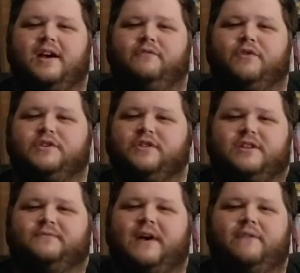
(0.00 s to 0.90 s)
For as little
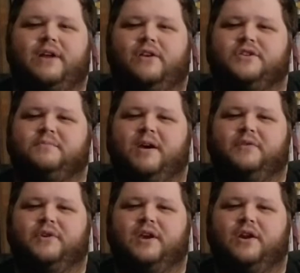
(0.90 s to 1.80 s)
as $5 a
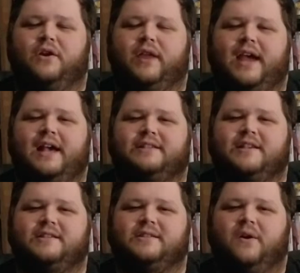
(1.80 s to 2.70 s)
month, you get early
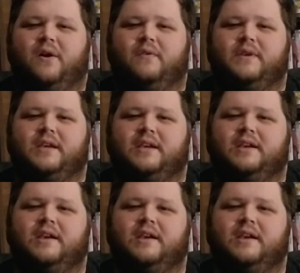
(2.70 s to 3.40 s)
access to all the